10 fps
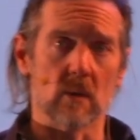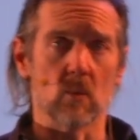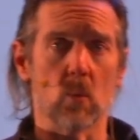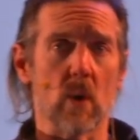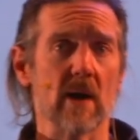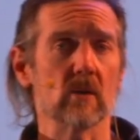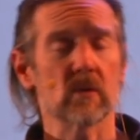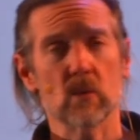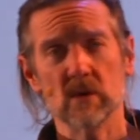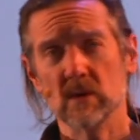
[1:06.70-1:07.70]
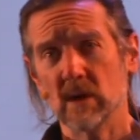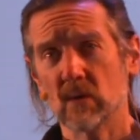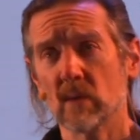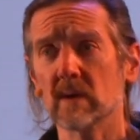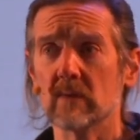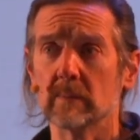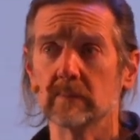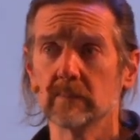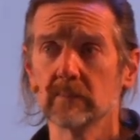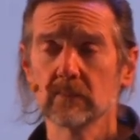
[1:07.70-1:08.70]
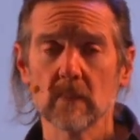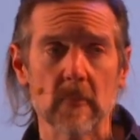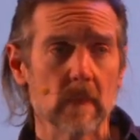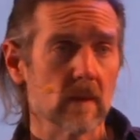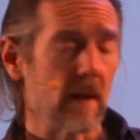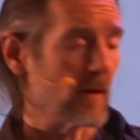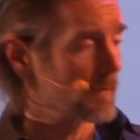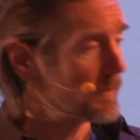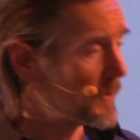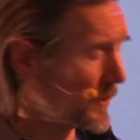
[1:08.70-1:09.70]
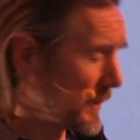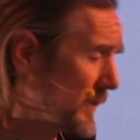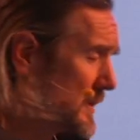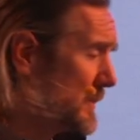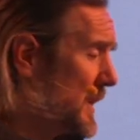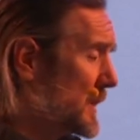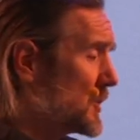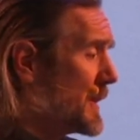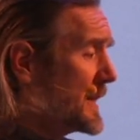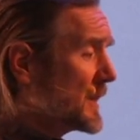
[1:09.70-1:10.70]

why on earth would you need three of them? Now, certainly for some things you might need a